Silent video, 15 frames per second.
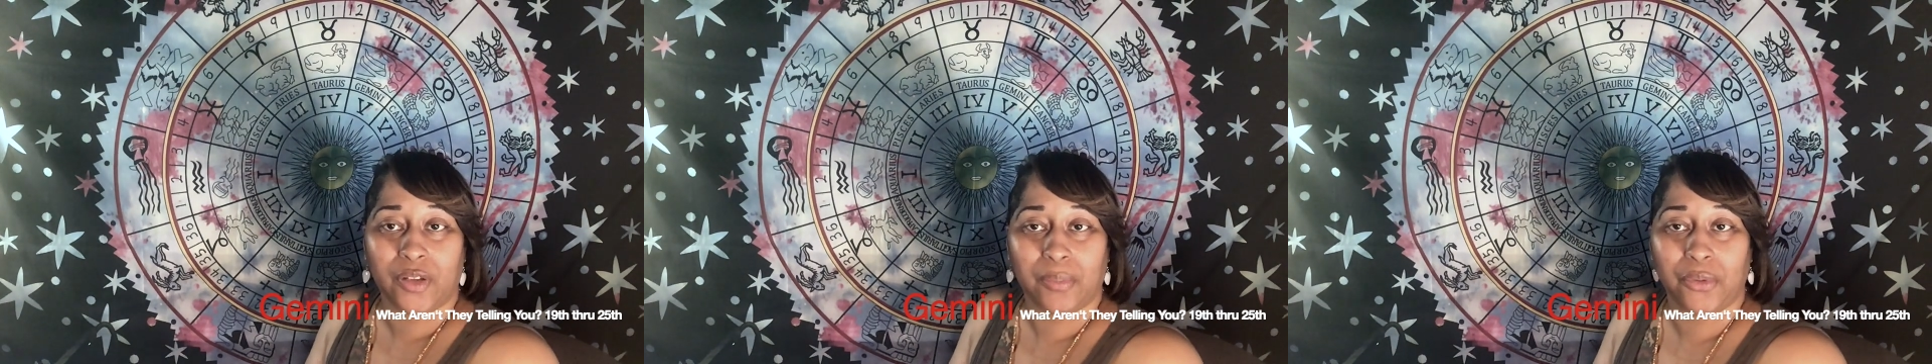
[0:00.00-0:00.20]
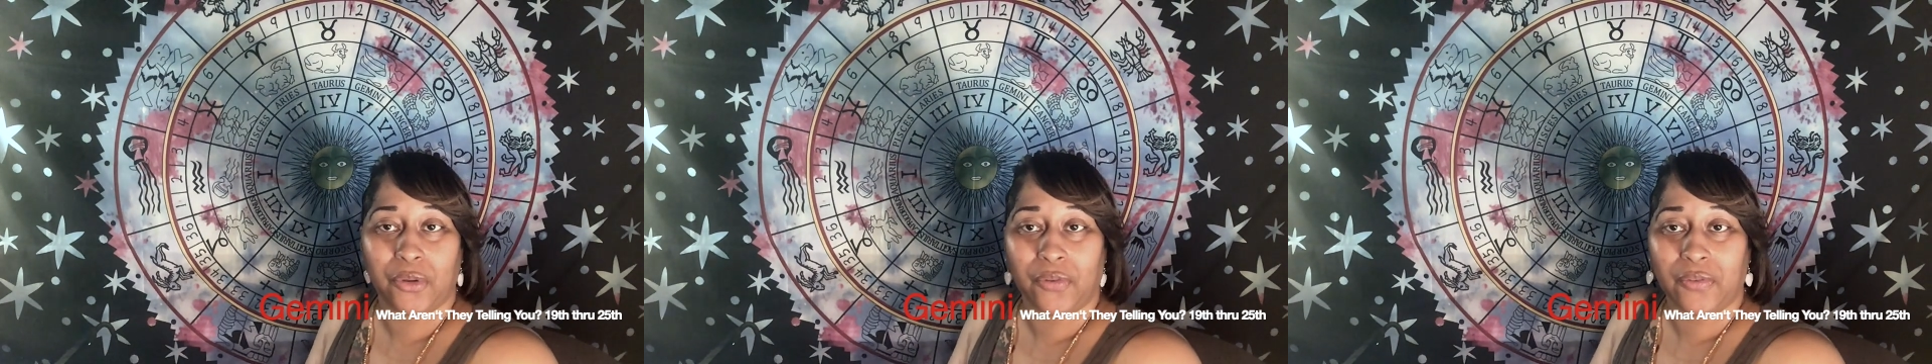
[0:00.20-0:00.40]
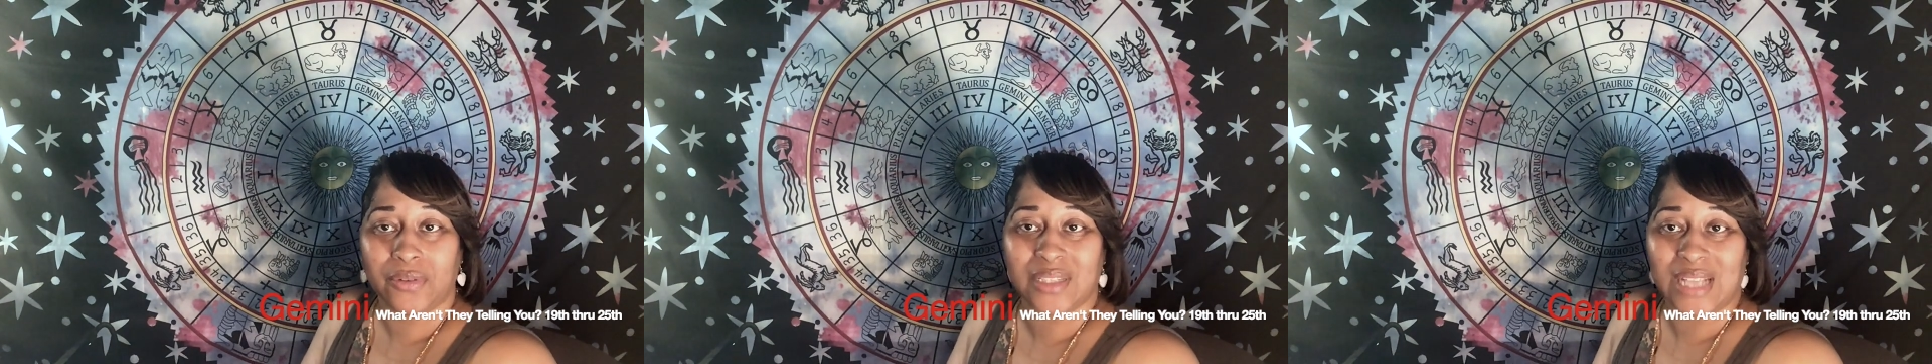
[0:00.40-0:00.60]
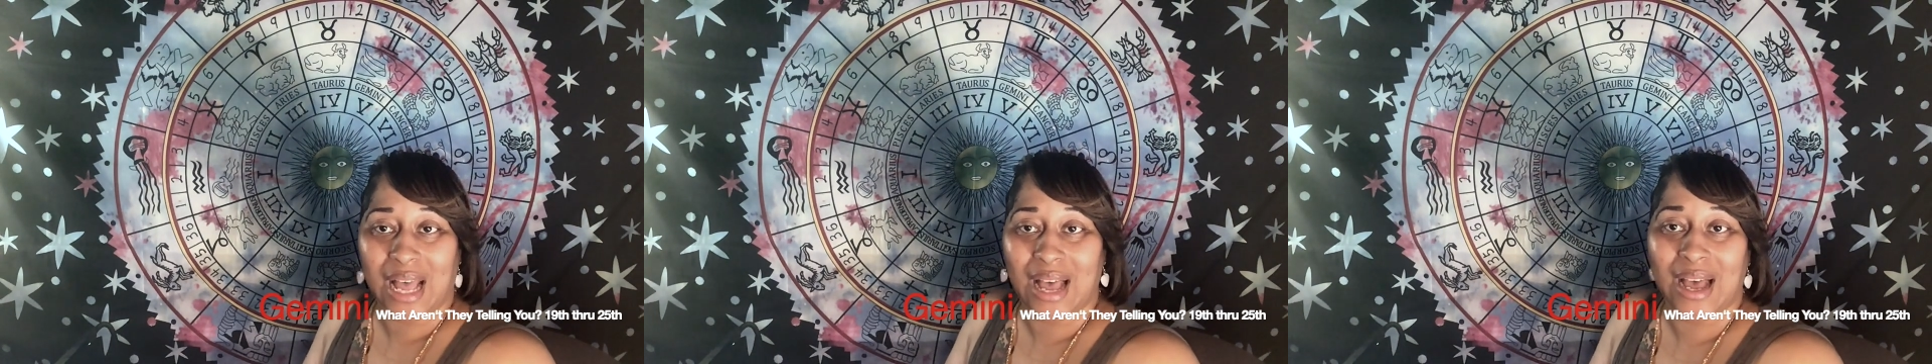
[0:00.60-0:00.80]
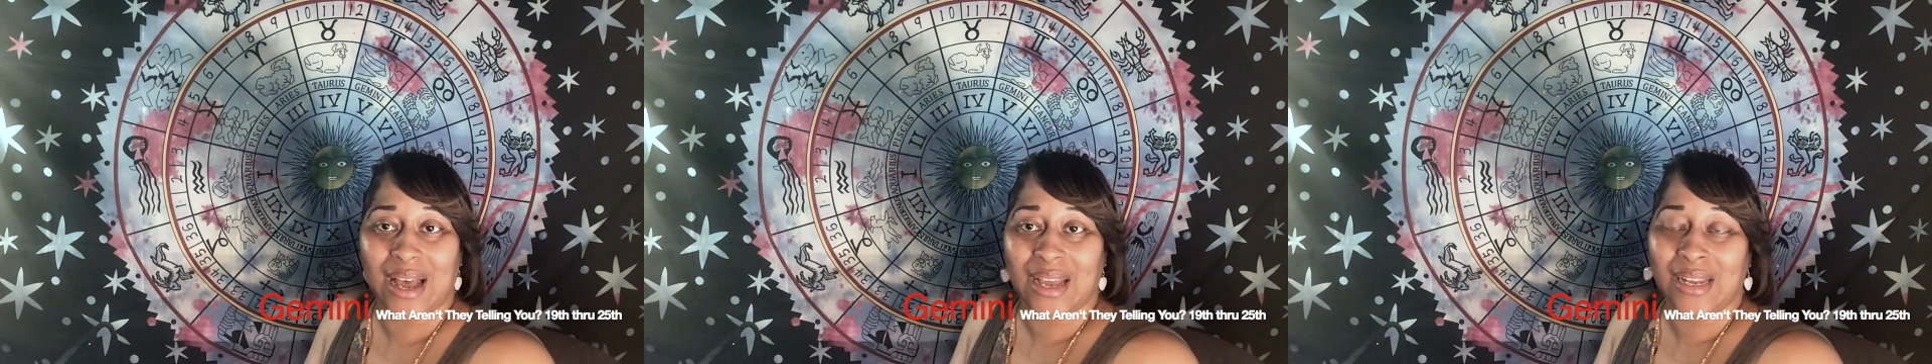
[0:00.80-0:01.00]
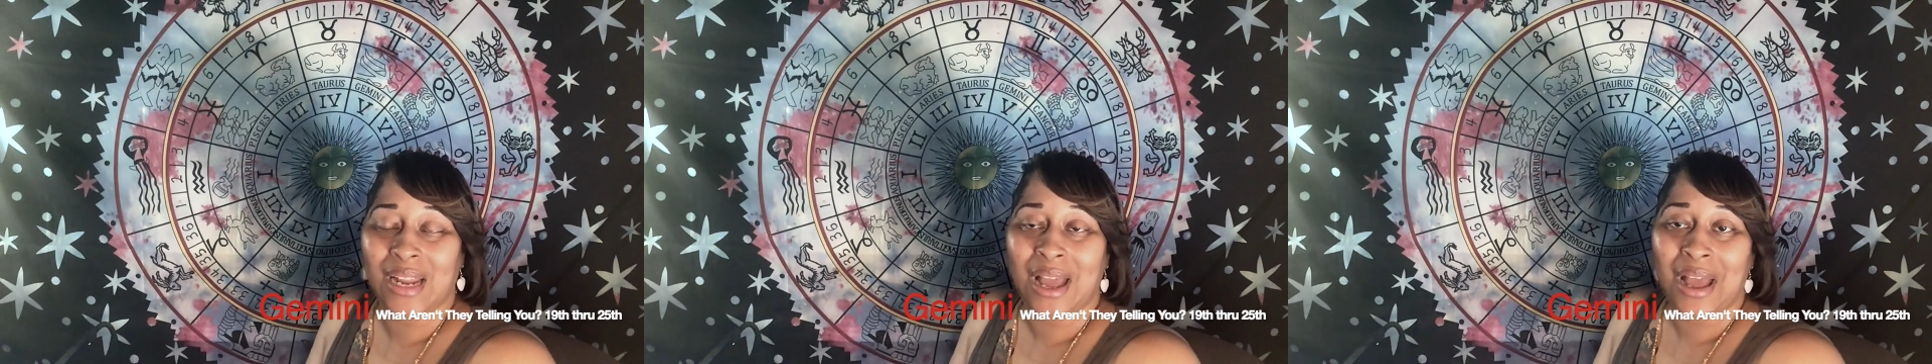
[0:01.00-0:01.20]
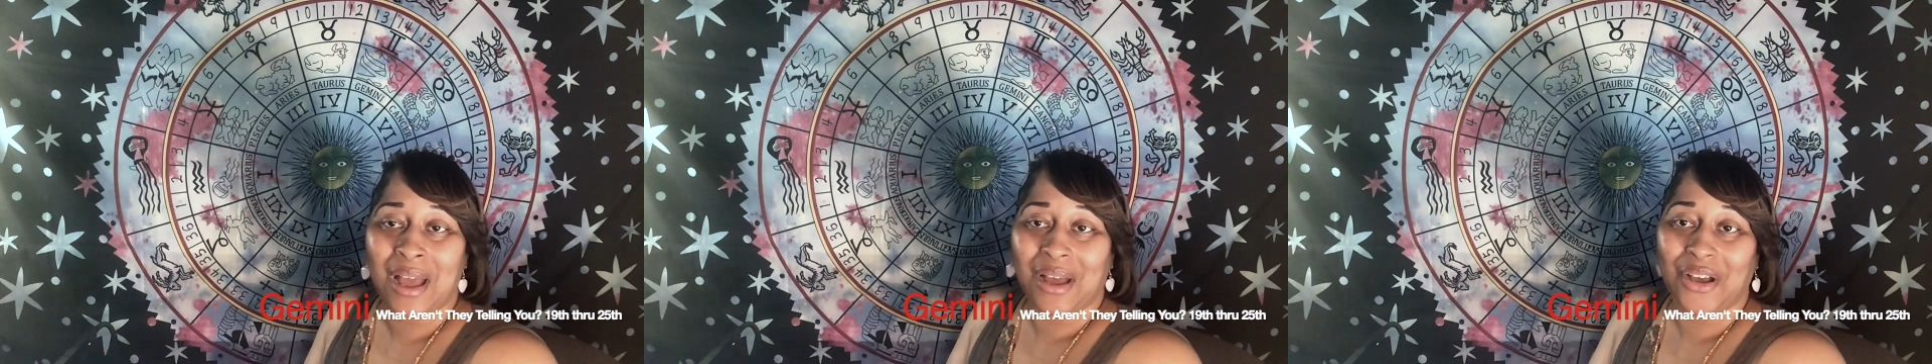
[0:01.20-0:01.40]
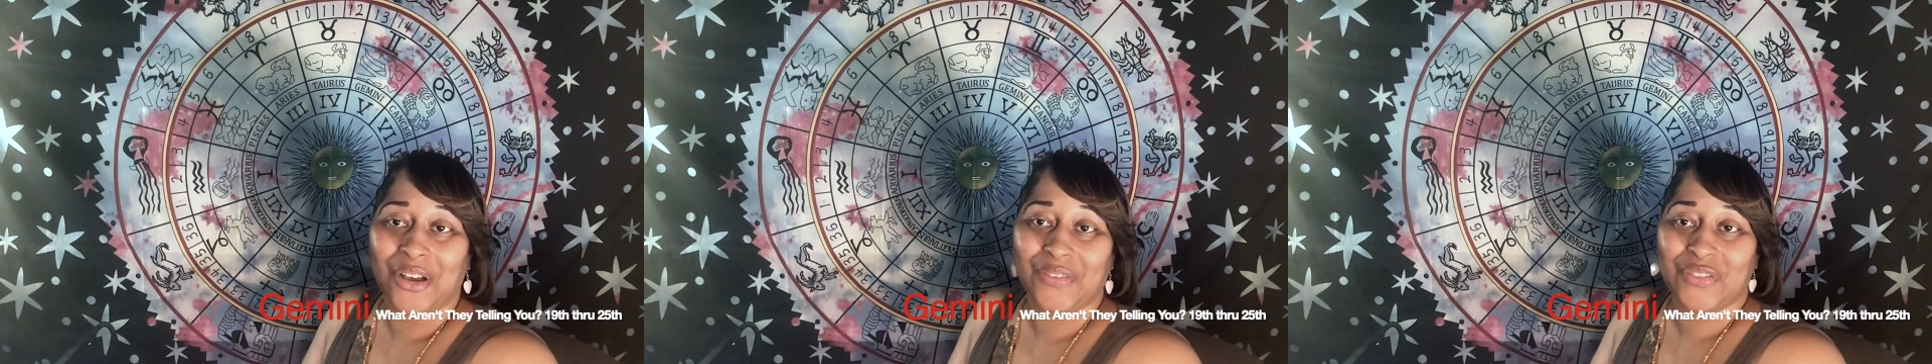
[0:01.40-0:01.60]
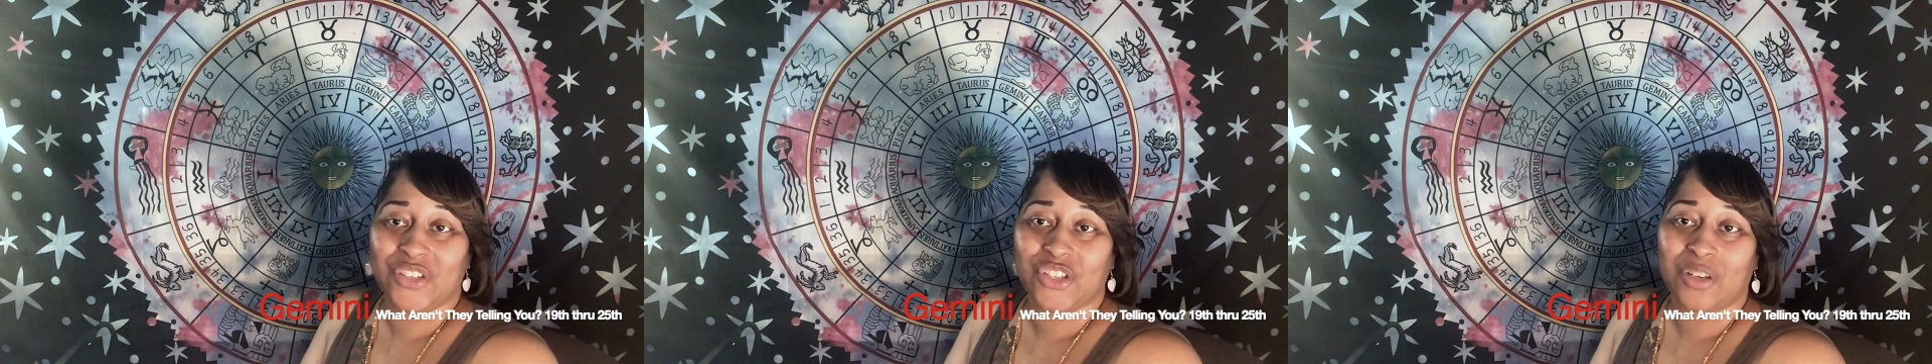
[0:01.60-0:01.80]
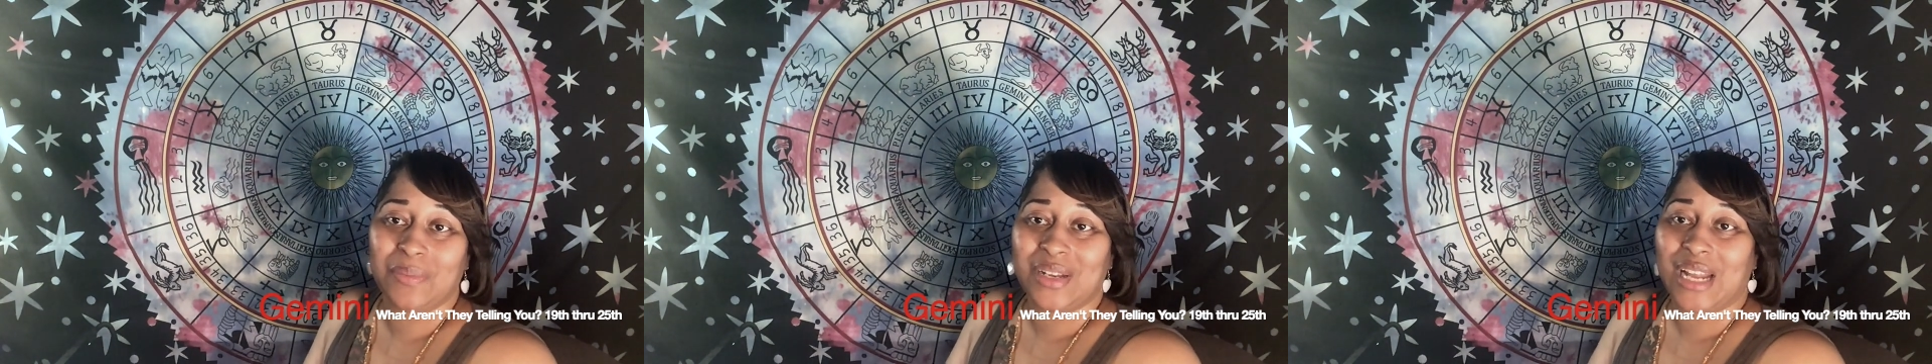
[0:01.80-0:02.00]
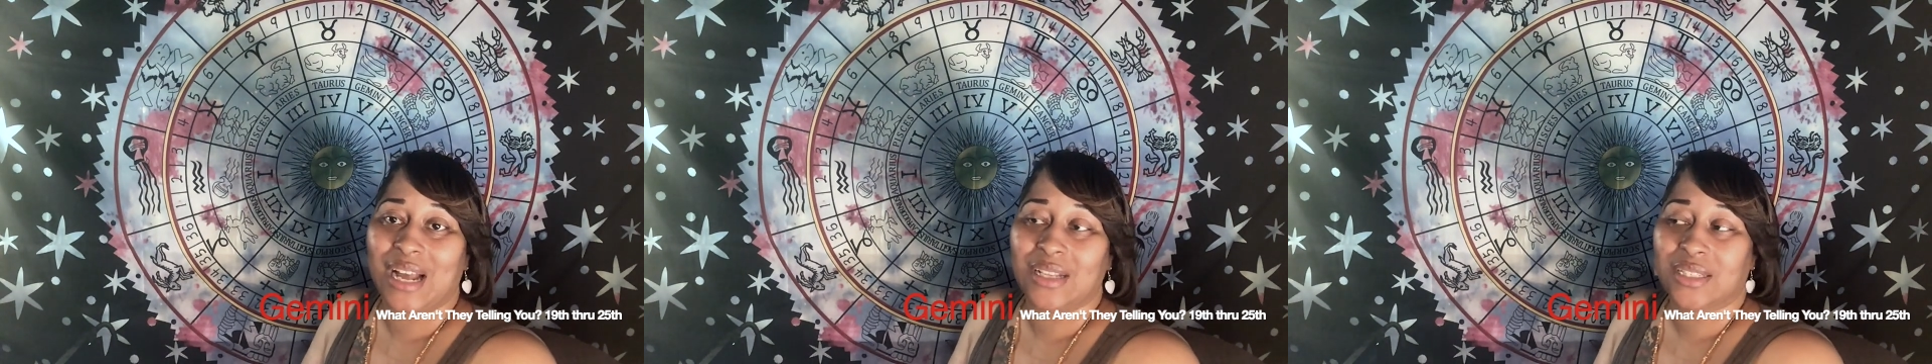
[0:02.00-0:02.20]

beautiful sign of Gemini,